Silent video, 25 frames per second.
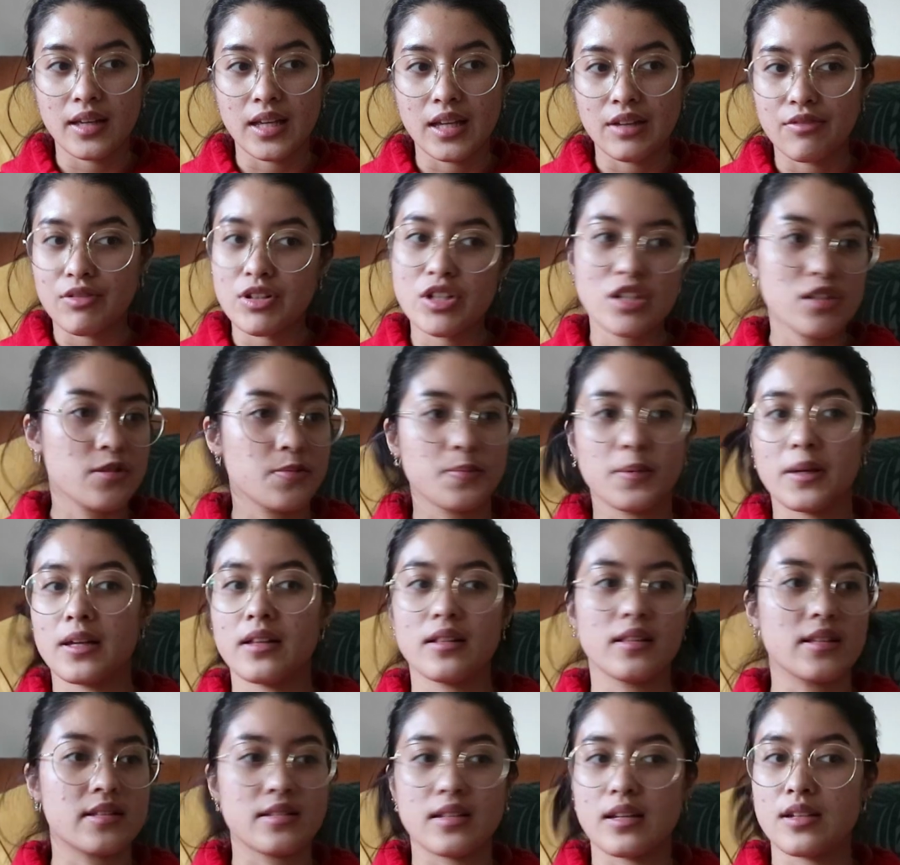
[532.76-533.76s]
even just
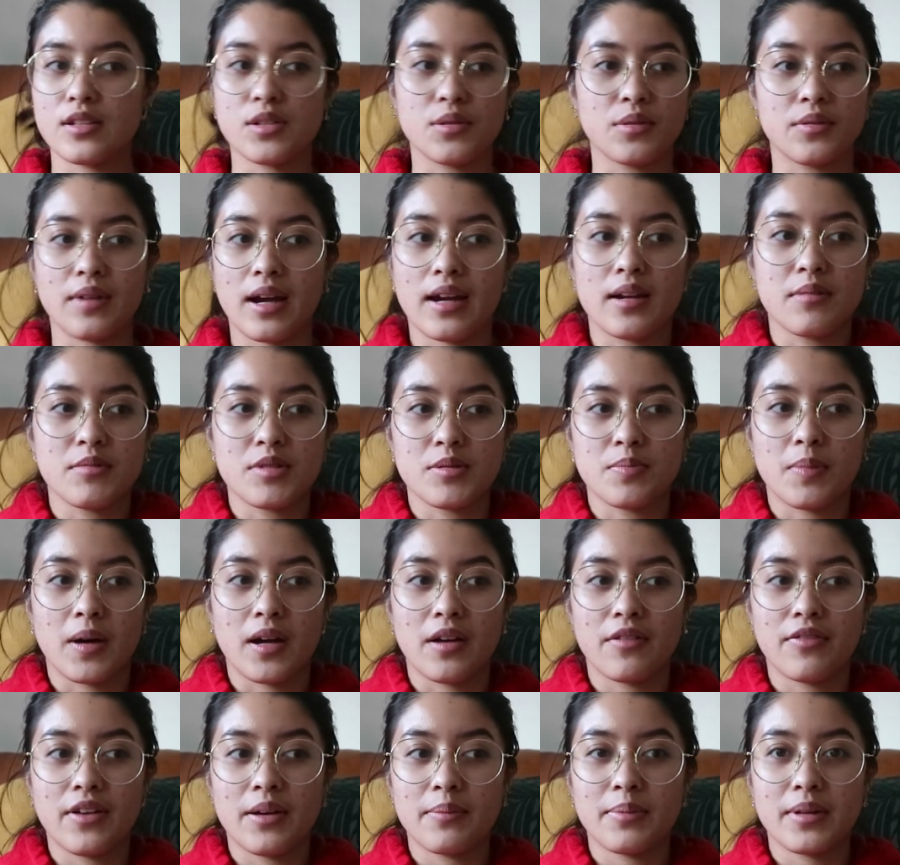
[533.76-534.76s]
listening to a random
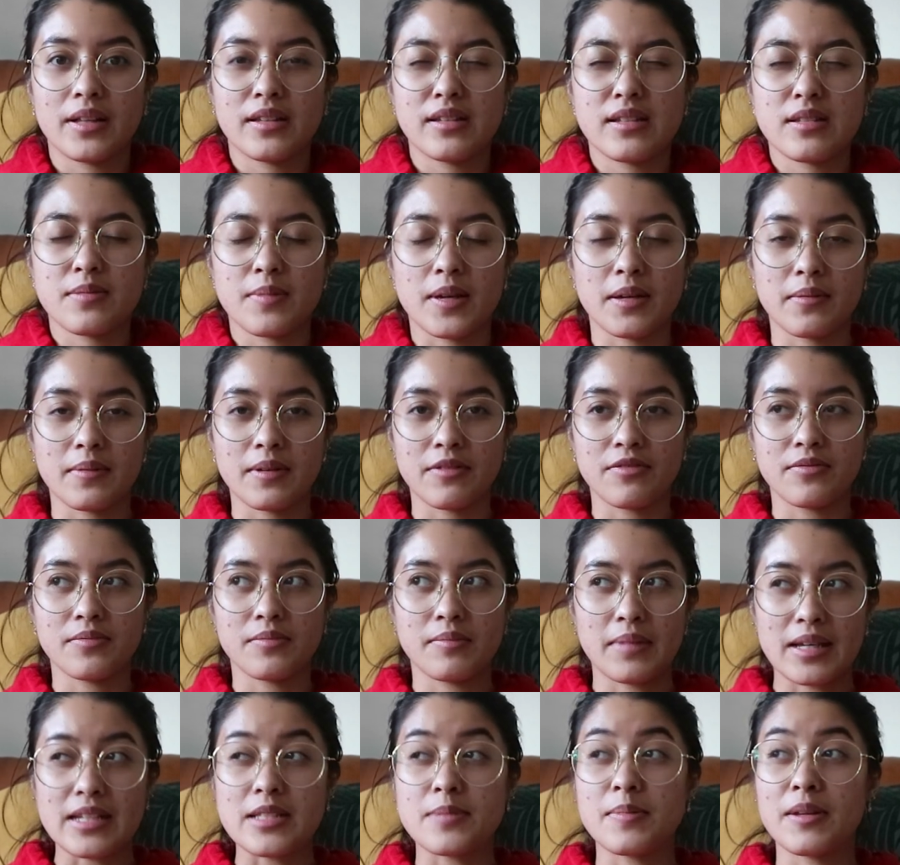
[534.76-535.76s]
Spotify
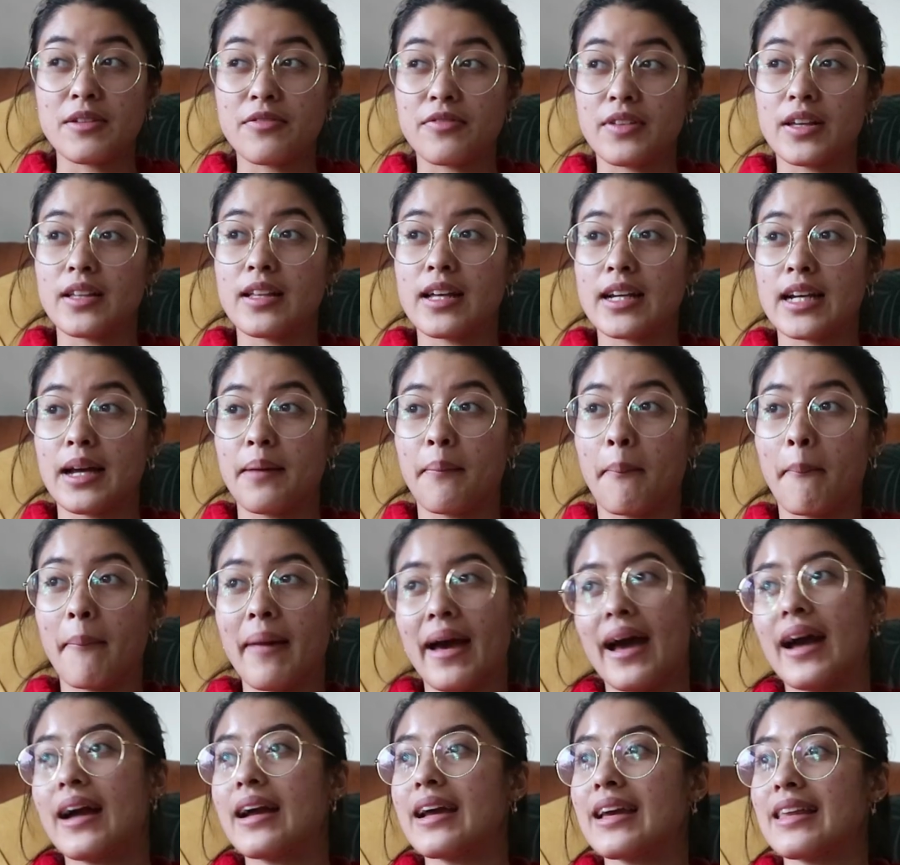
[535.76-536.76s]
playlist makes me feel like I'm
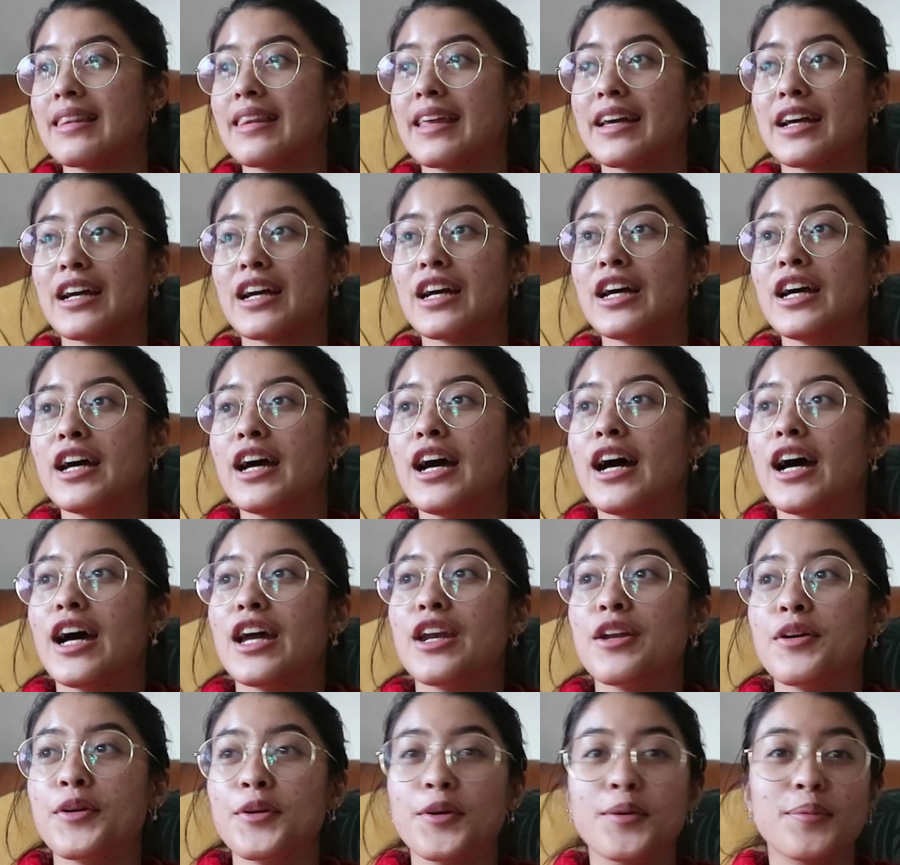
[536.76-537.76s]
back in like
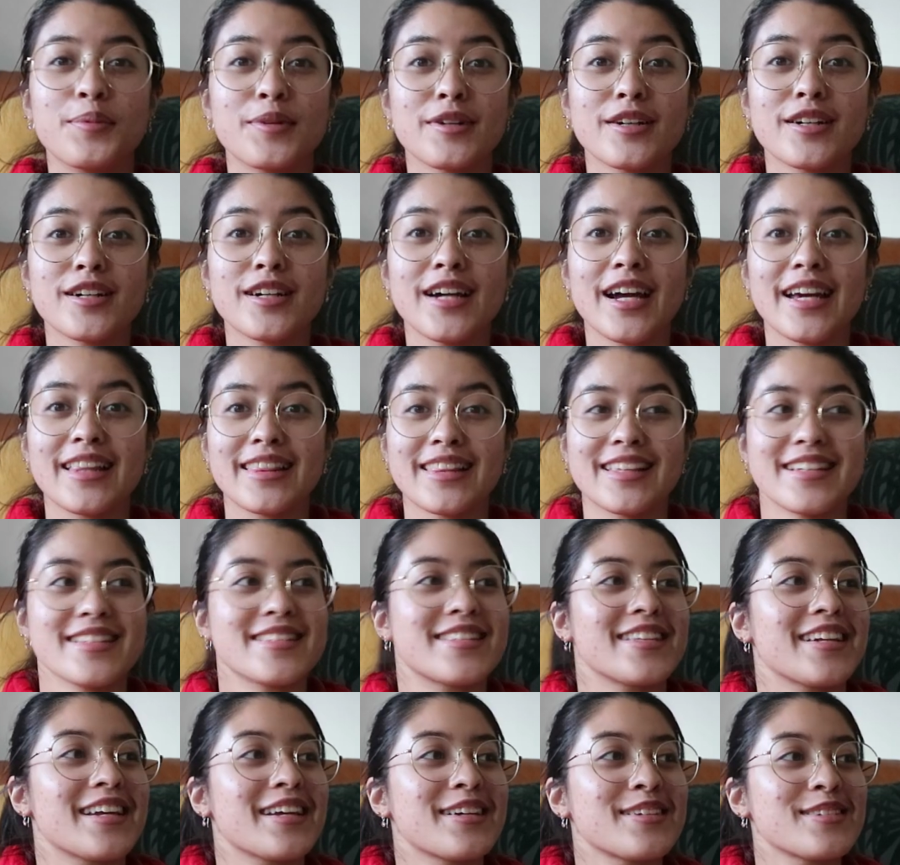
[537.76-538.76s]
an Uber and
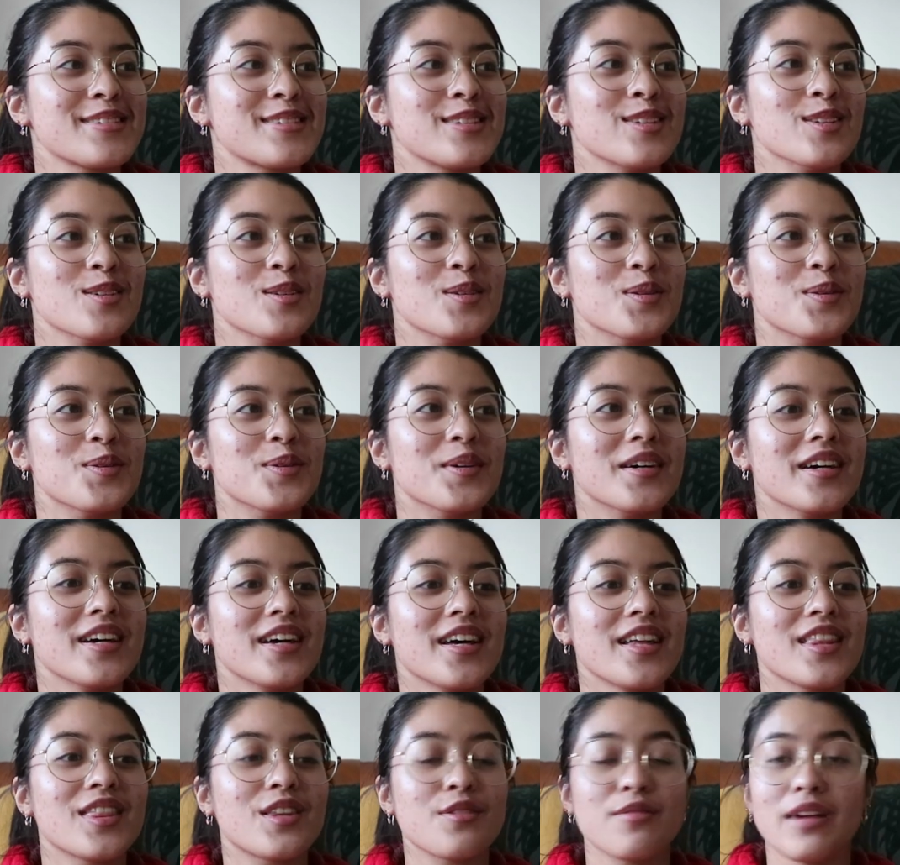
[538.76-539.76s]
listening
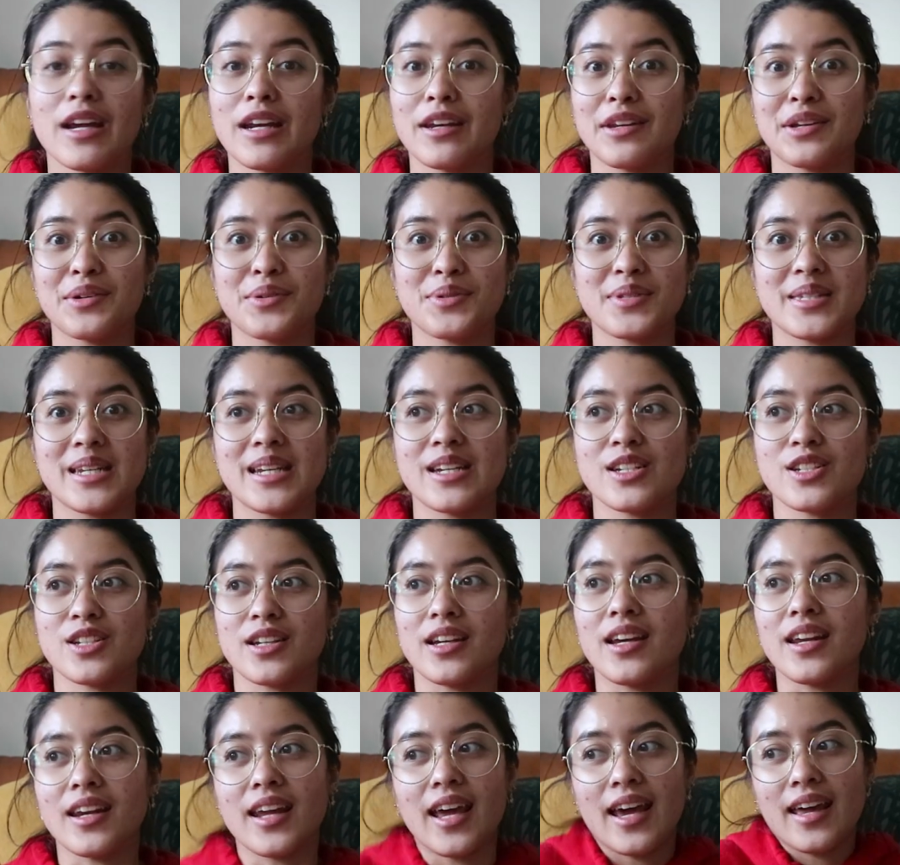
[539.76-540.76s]
to the radio
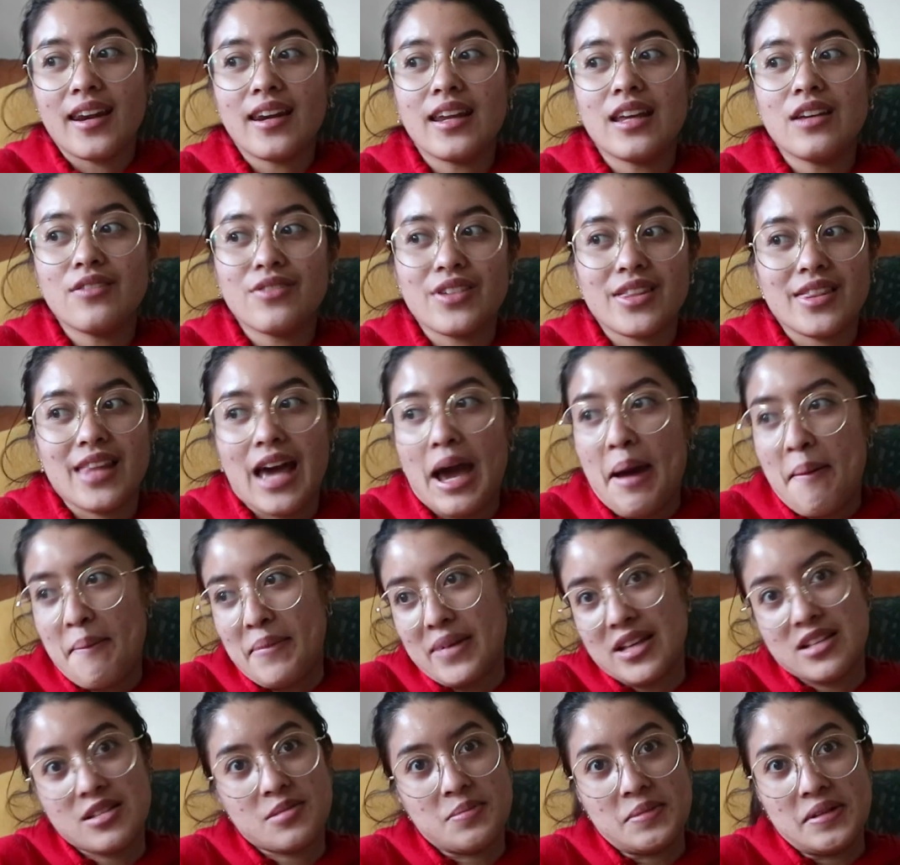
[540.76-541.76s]
station, and even that
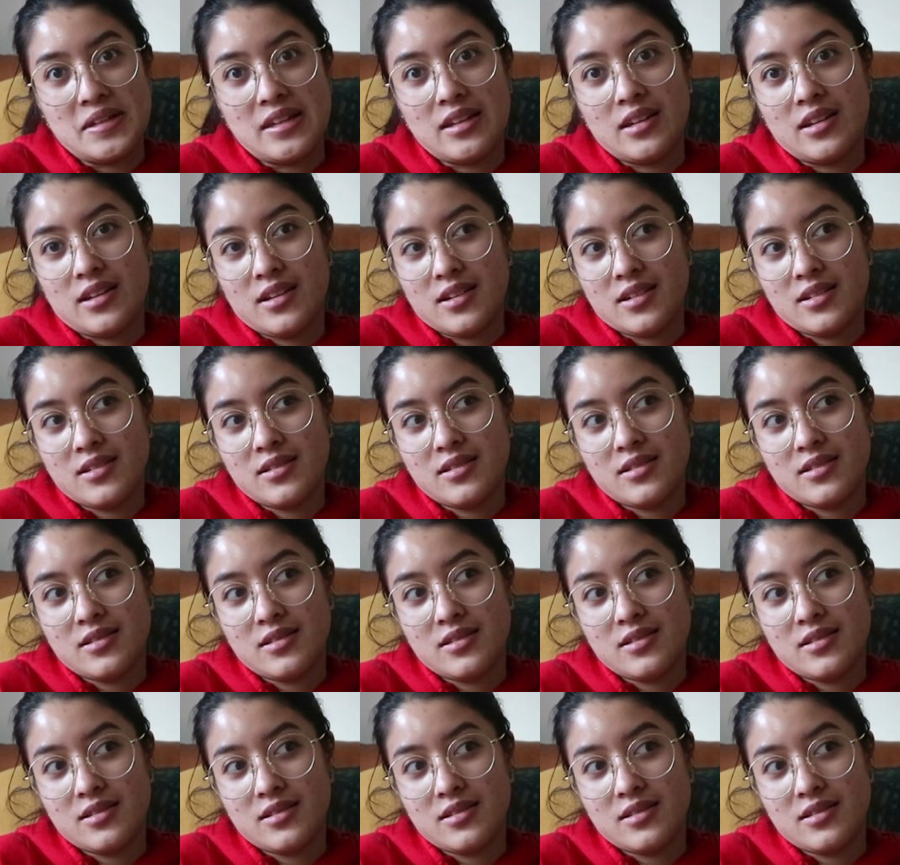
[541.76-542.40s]
makes me